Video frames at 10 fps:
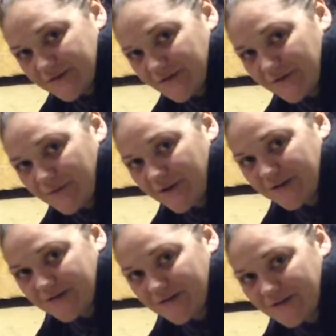your thumb
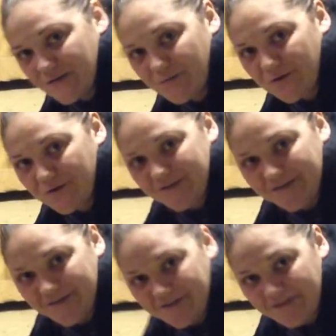actually has a pulse
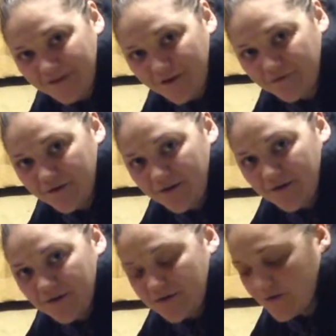in it itself.
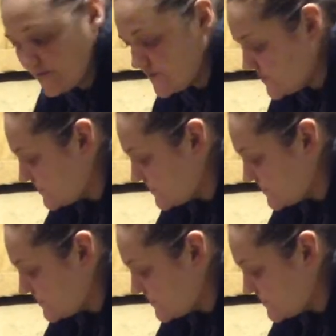So always